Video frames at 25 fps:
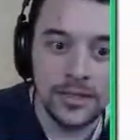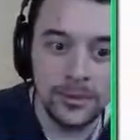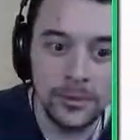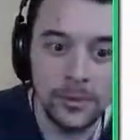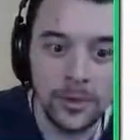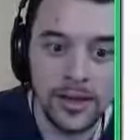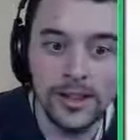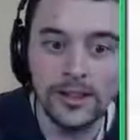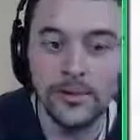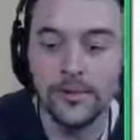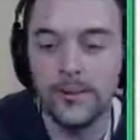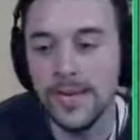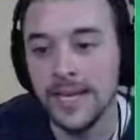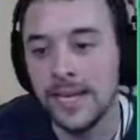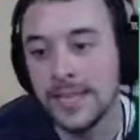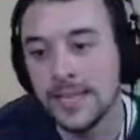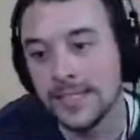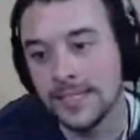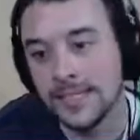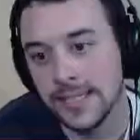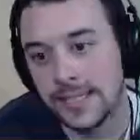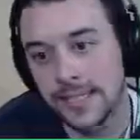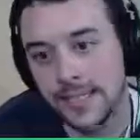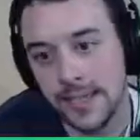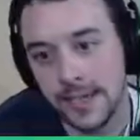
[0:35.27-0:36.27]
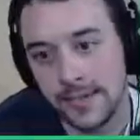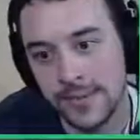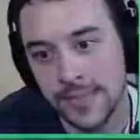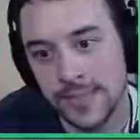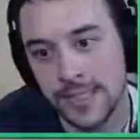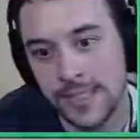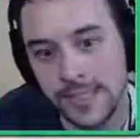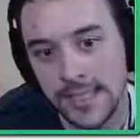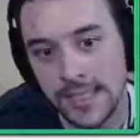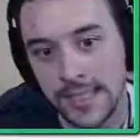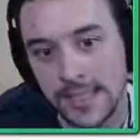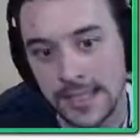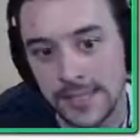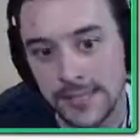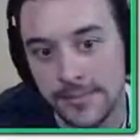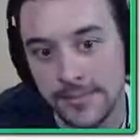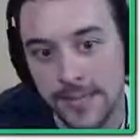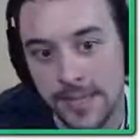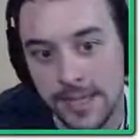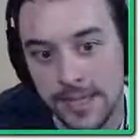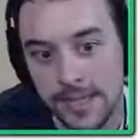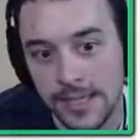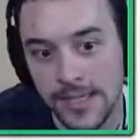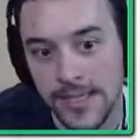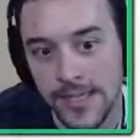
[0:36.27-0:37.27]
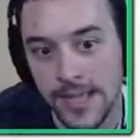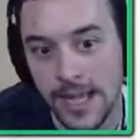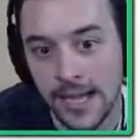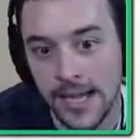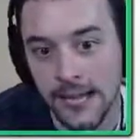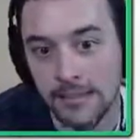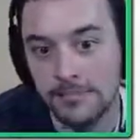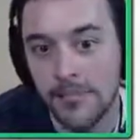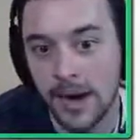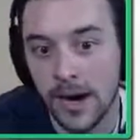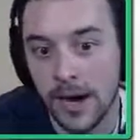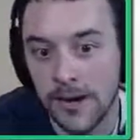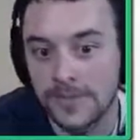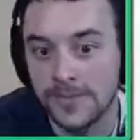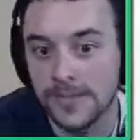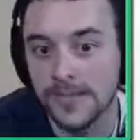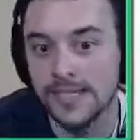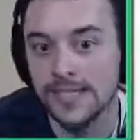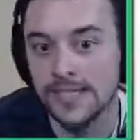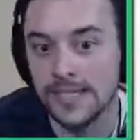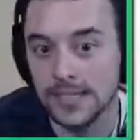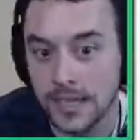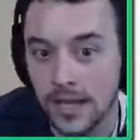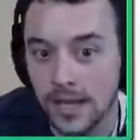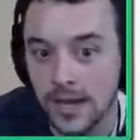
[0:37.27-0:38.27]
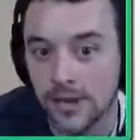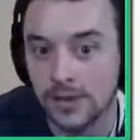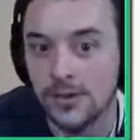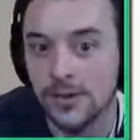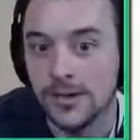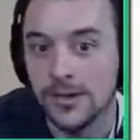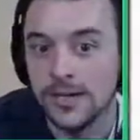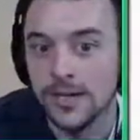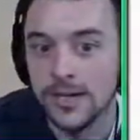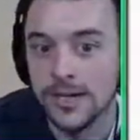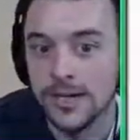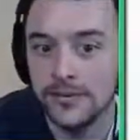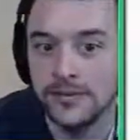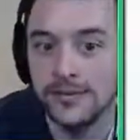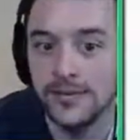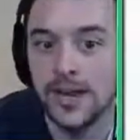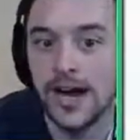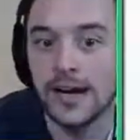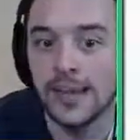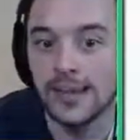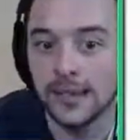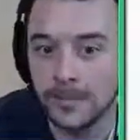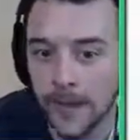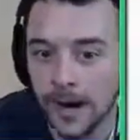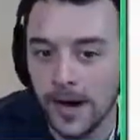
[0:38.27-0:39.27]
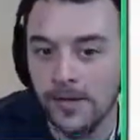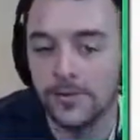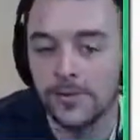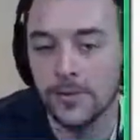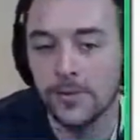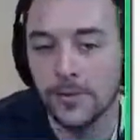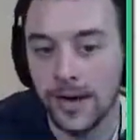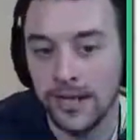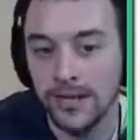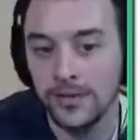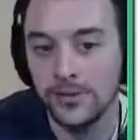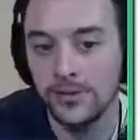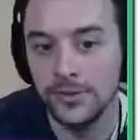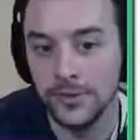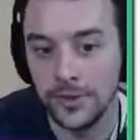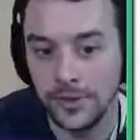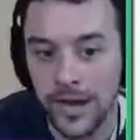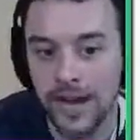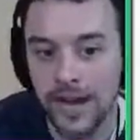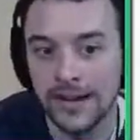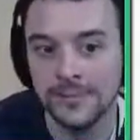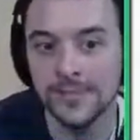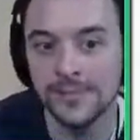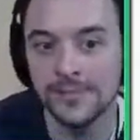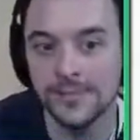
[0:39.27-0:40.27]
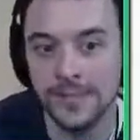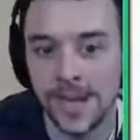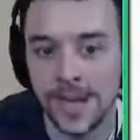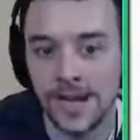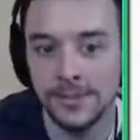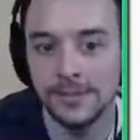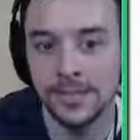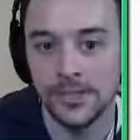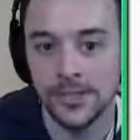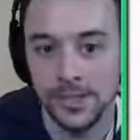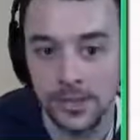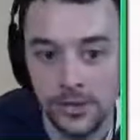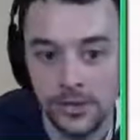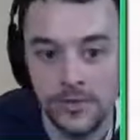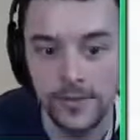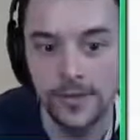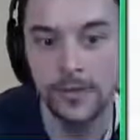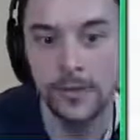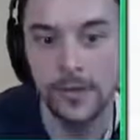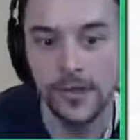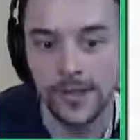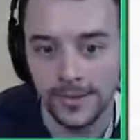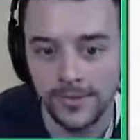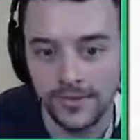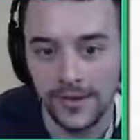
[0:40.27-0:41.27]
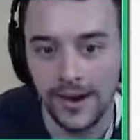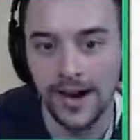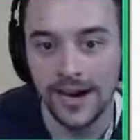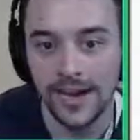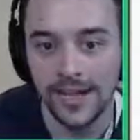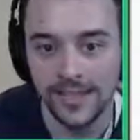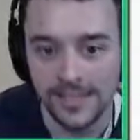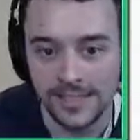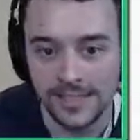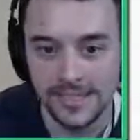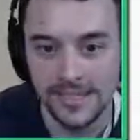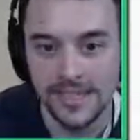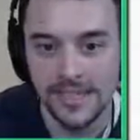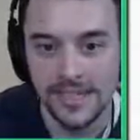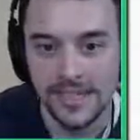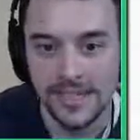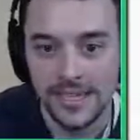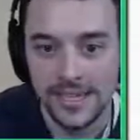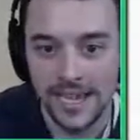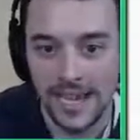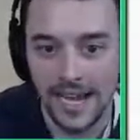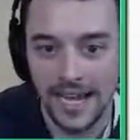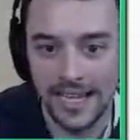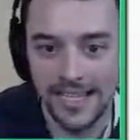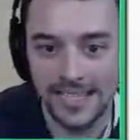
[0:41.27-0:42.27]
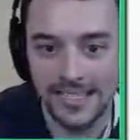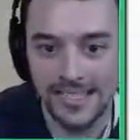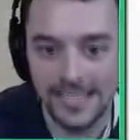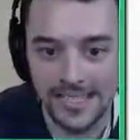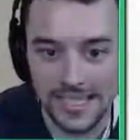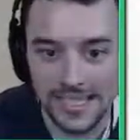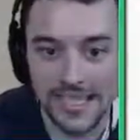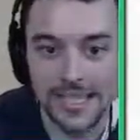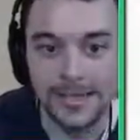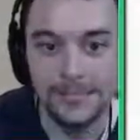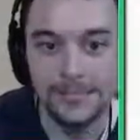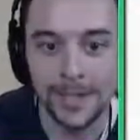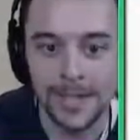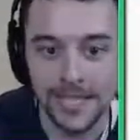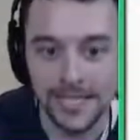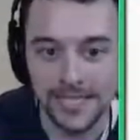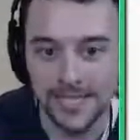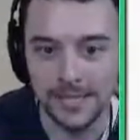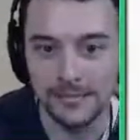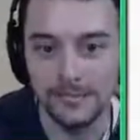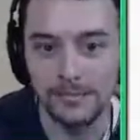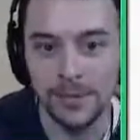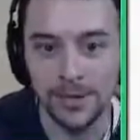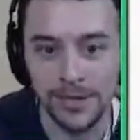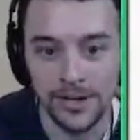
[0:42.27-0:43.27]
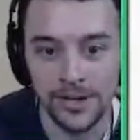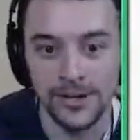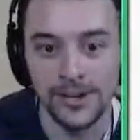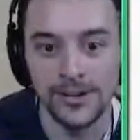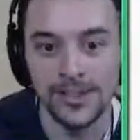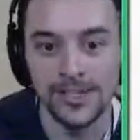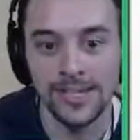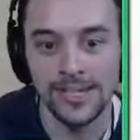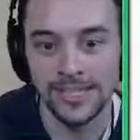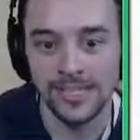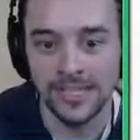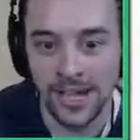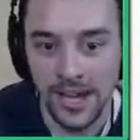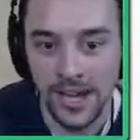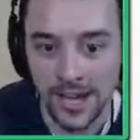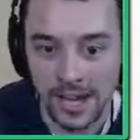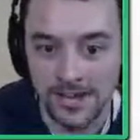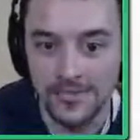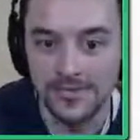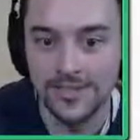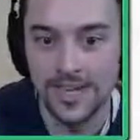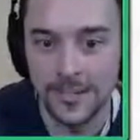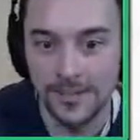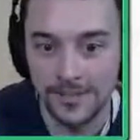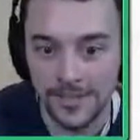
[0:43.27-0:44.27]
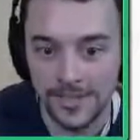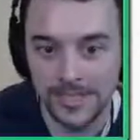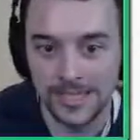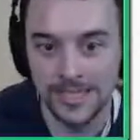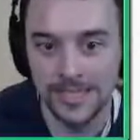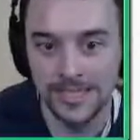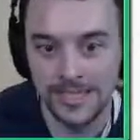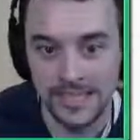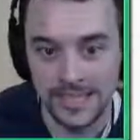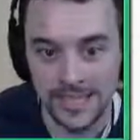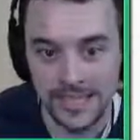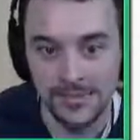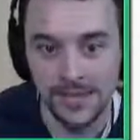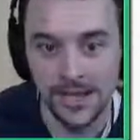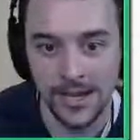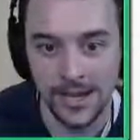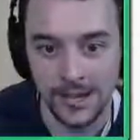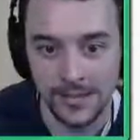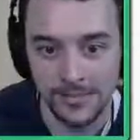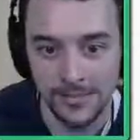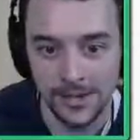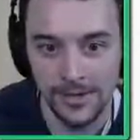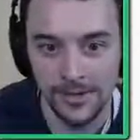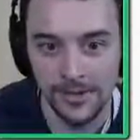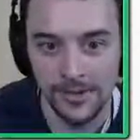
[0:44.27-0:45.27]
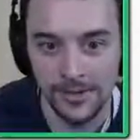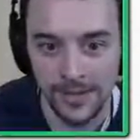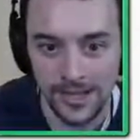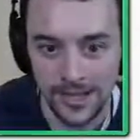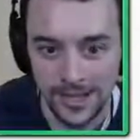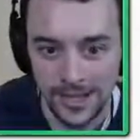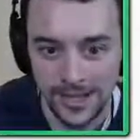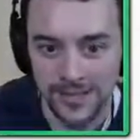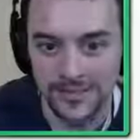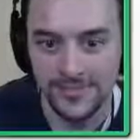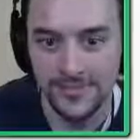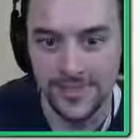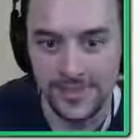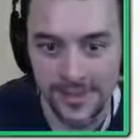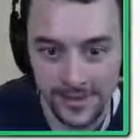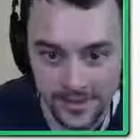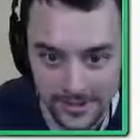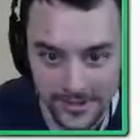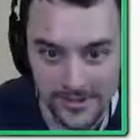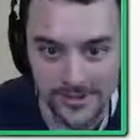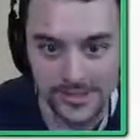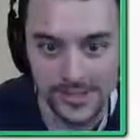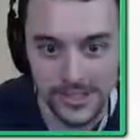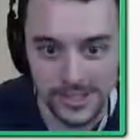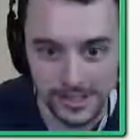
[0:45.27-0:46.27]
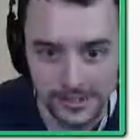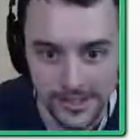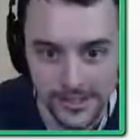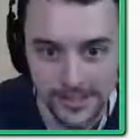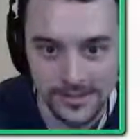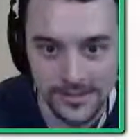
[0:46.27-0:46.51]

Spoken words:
one of the weaknesses of this team is that Puff is slow. If you knock the Puff away, you do have some time to 2v1 the Fox, and Sheik and Peach can put it on a ton of damage in a team combo if they're used to it.